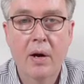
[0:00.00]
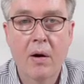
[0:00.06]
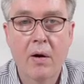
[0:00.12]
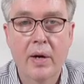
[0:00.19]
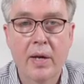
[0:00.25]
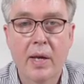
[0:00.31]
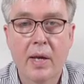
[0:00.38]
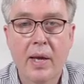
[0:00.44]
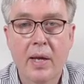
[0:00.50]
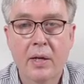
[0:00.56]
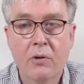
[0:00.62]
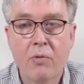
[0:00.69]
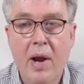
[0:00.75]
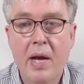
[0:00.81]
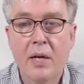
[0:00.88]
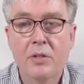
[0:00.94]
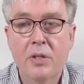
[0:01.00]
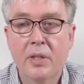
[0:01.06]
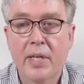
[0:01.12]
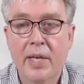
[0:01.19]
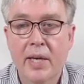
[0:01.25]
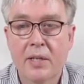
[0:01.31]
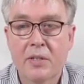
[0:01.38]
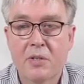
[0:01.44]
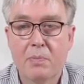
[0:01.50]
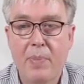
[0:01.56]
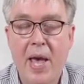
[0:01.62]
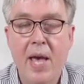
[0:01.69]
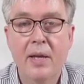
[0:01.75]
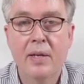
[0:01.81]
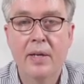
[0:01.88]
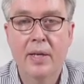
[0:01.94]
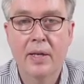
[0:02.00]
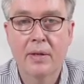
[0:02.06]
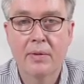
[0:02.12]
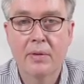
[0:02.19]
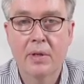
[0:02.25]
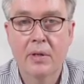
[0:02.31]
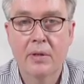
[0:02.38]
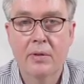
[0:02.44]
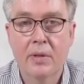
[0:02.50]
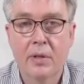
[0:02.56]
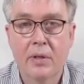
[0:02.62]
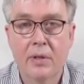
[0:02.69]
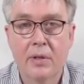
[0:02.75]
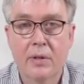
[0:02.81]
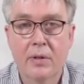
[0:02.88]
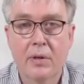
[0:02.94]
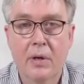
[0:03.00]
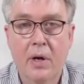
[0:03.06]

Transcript: are gradually expanding the, the,